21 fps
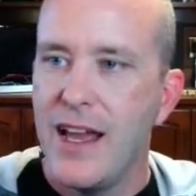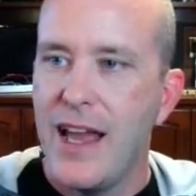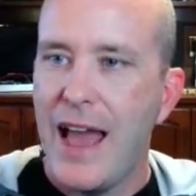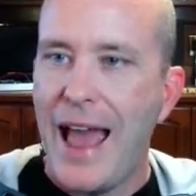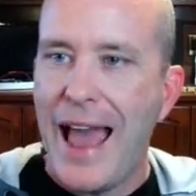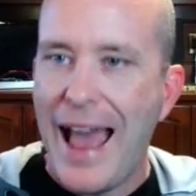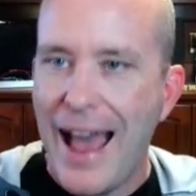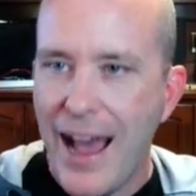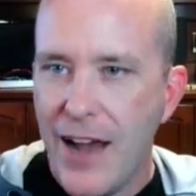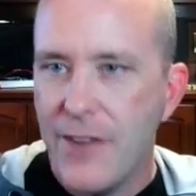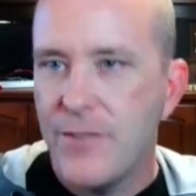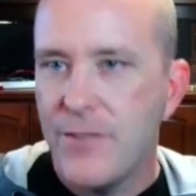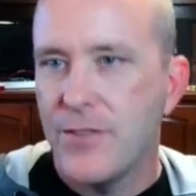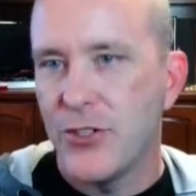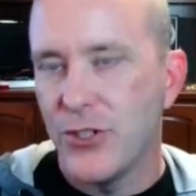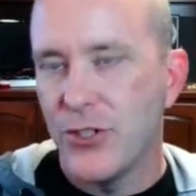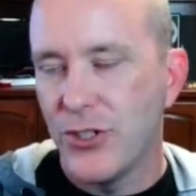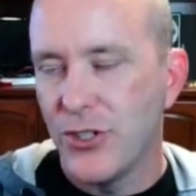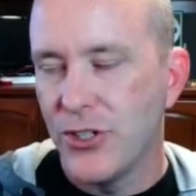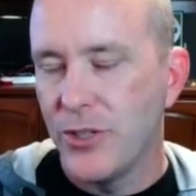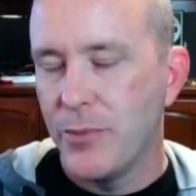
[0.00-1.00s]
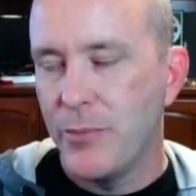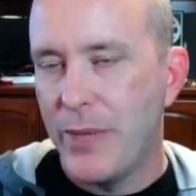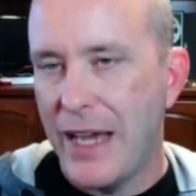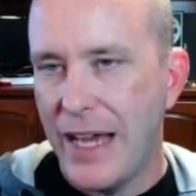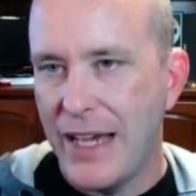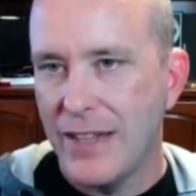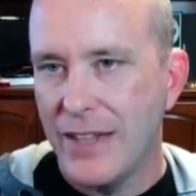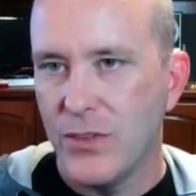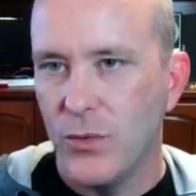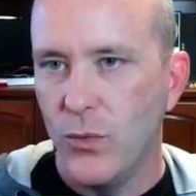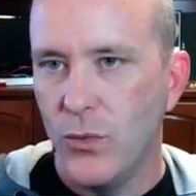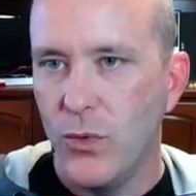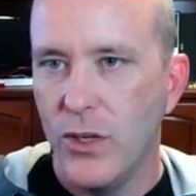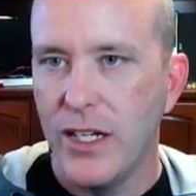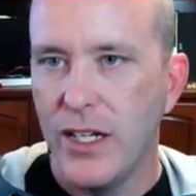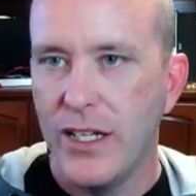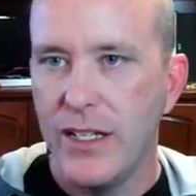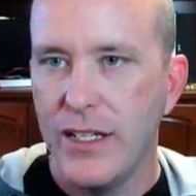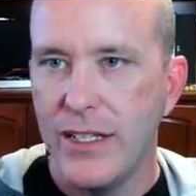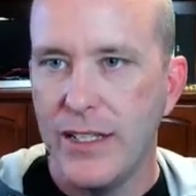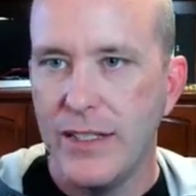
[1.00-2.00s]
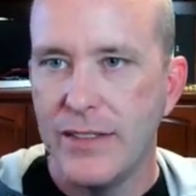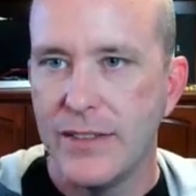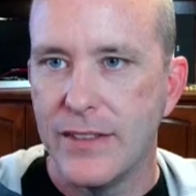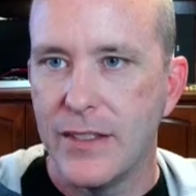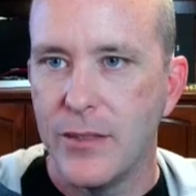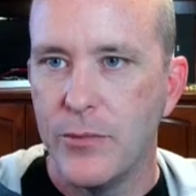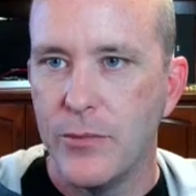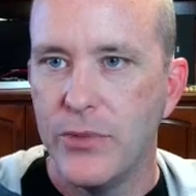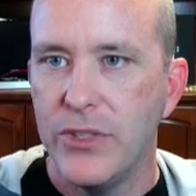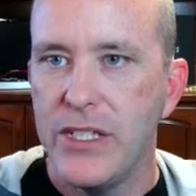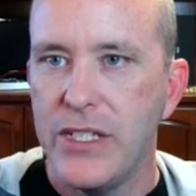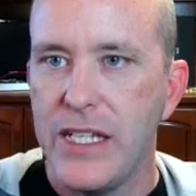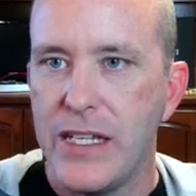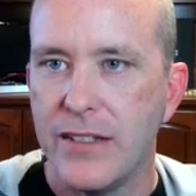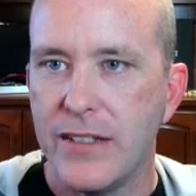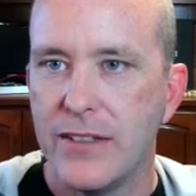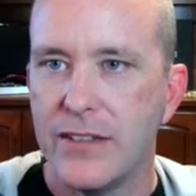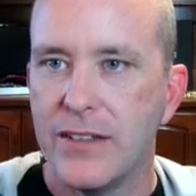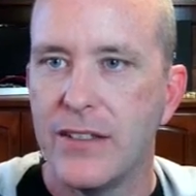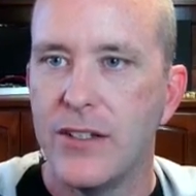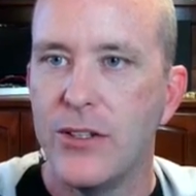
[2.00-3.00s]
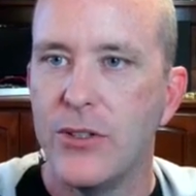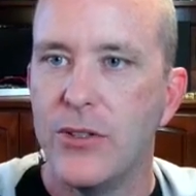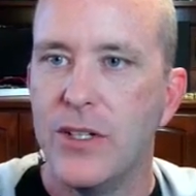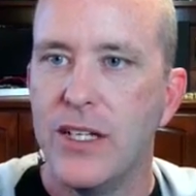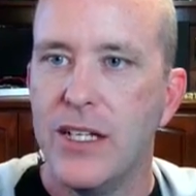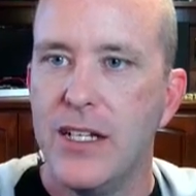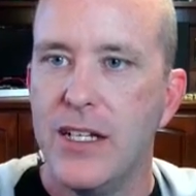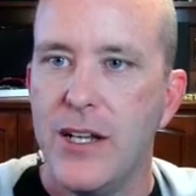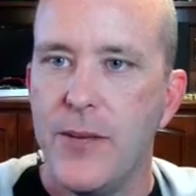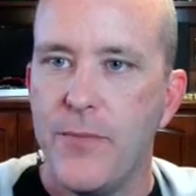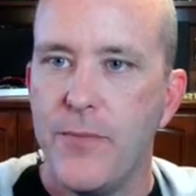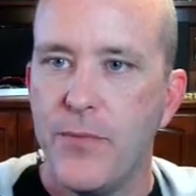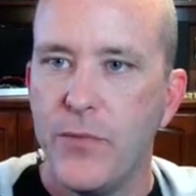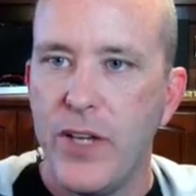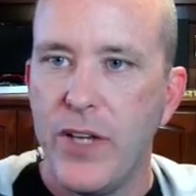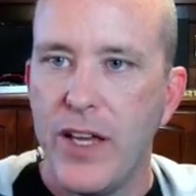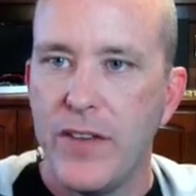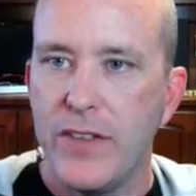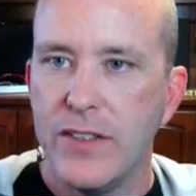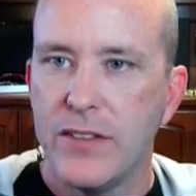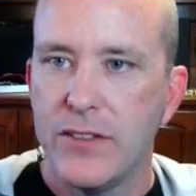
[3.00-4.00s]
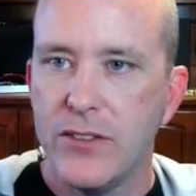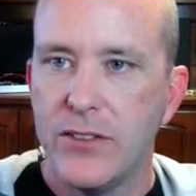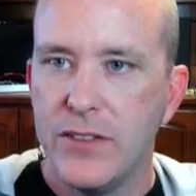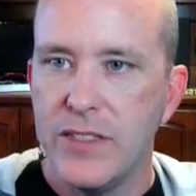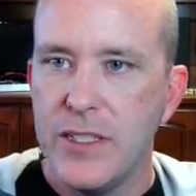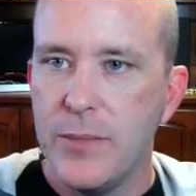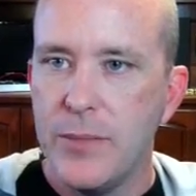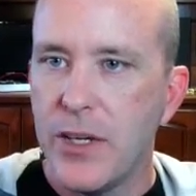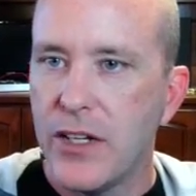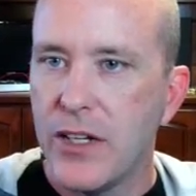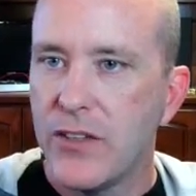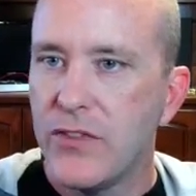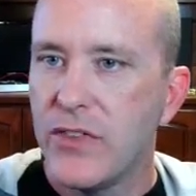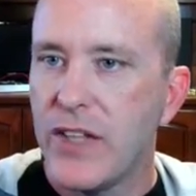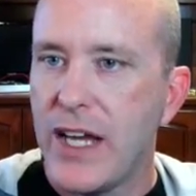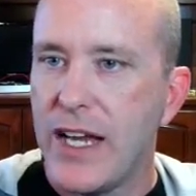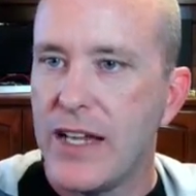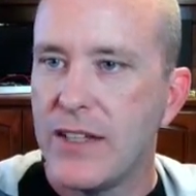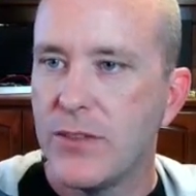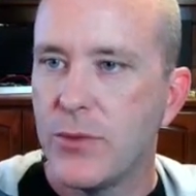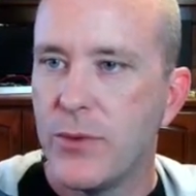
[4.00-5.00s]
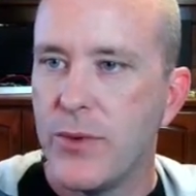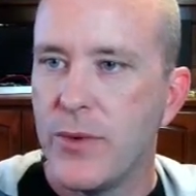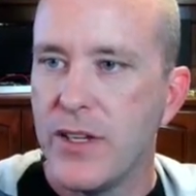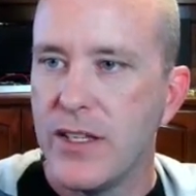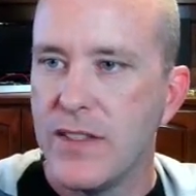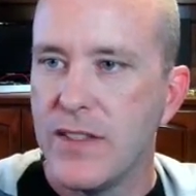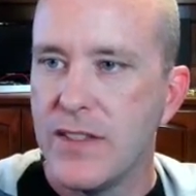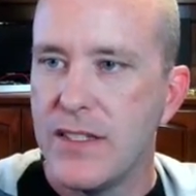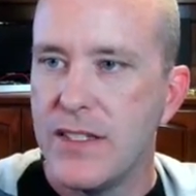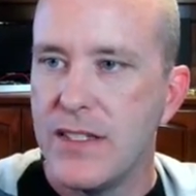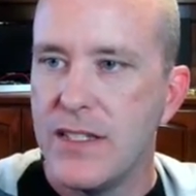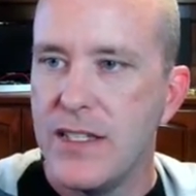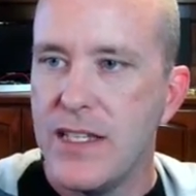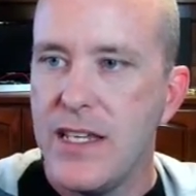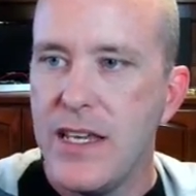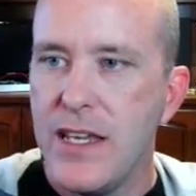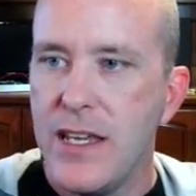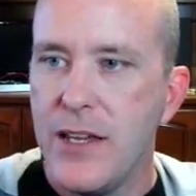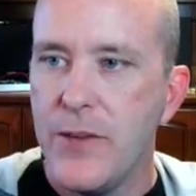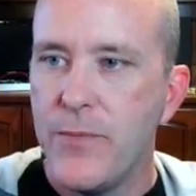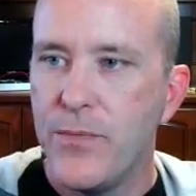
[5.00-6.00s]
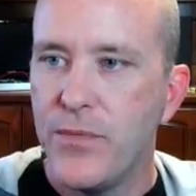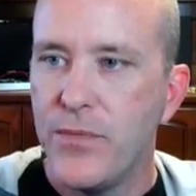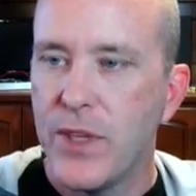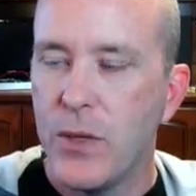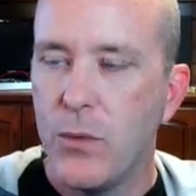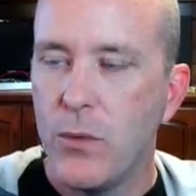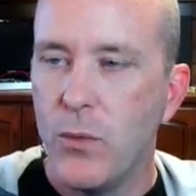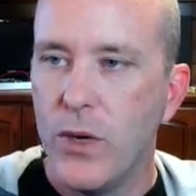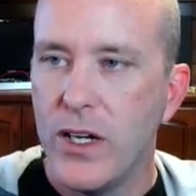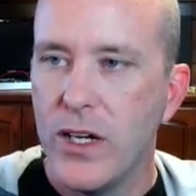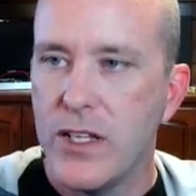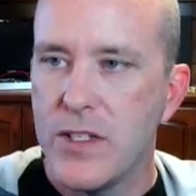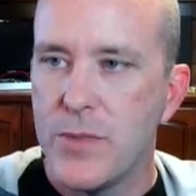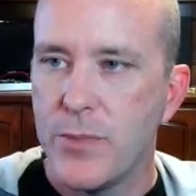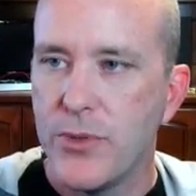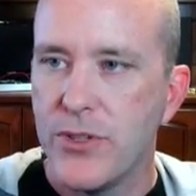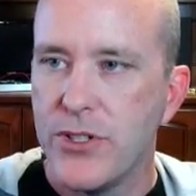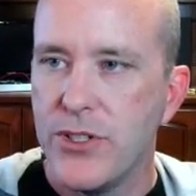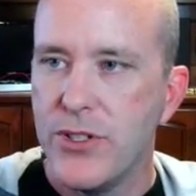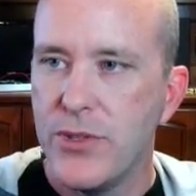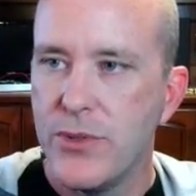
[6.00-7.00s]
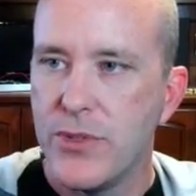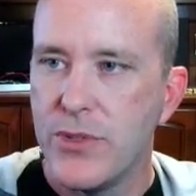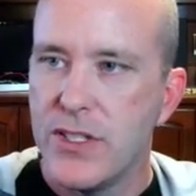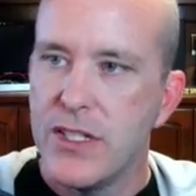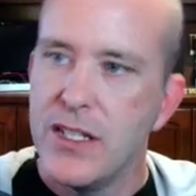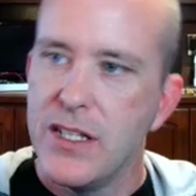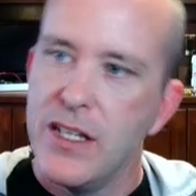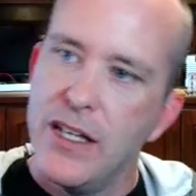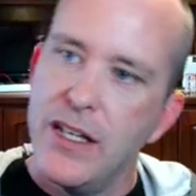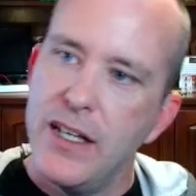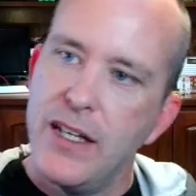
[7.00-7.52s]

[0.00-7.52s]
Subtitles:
after pass 1 is complete. So we have these little debug flags where we can see what is produced.